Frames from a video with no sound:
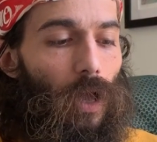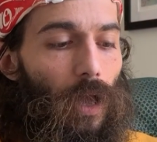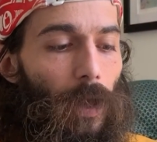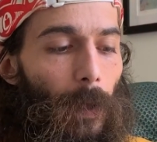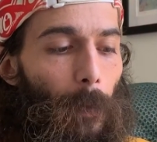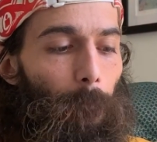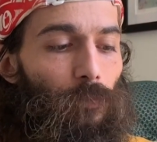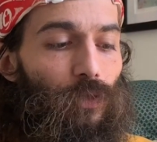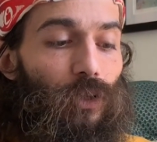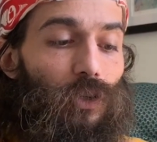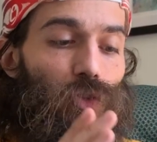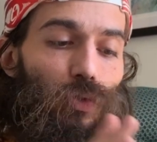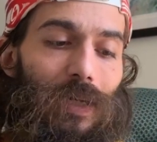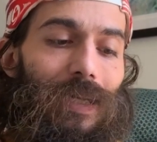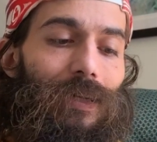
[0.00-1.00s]
The
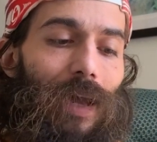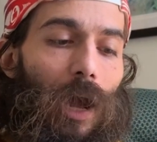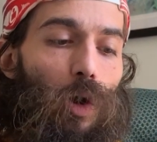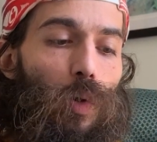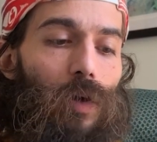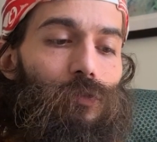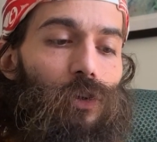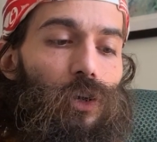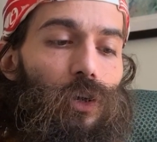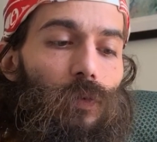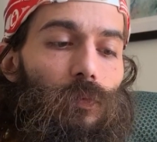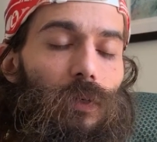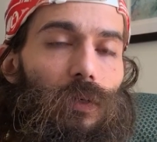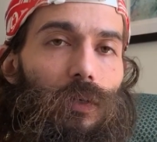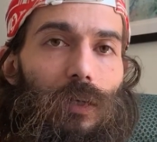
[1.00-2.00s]
green,
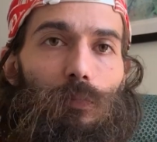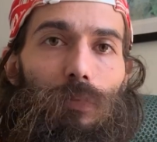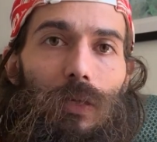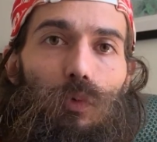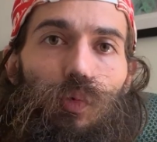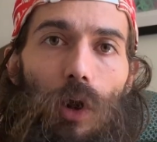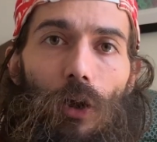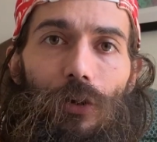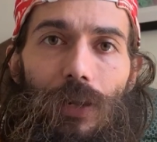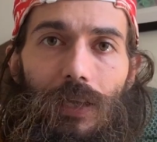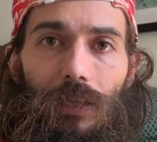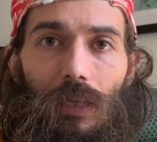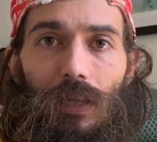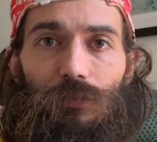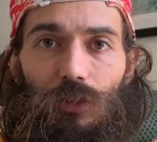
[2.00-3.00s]
however, can be
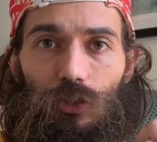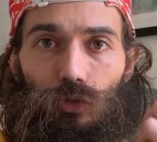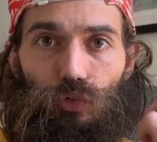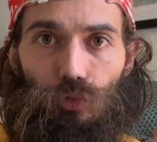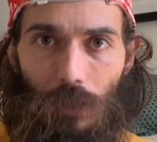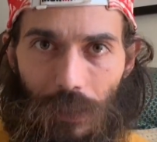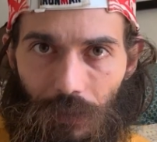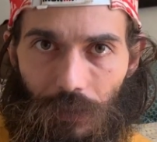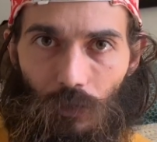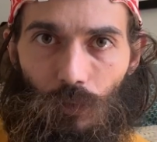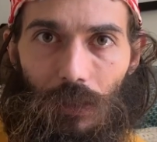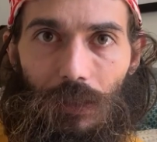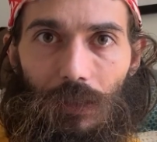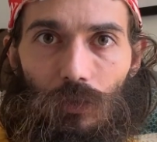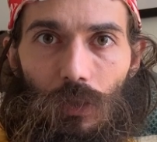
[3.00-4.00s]
worrying if it's really,
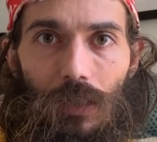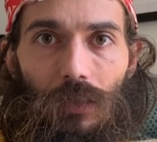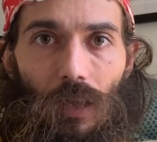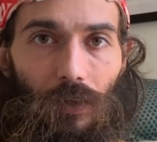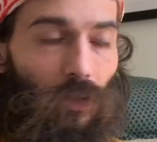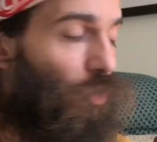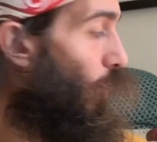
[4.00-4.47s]
really green, like